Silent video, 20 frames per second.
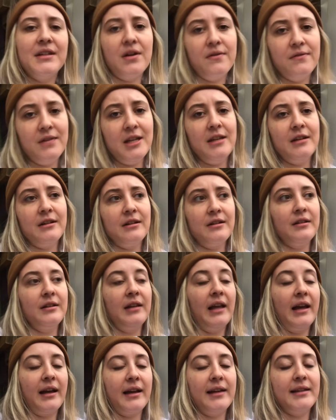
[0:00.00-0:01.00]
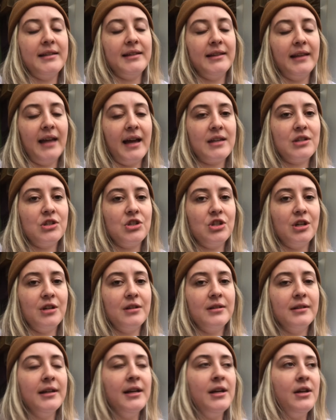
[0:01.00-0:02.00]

of the year like I did last year.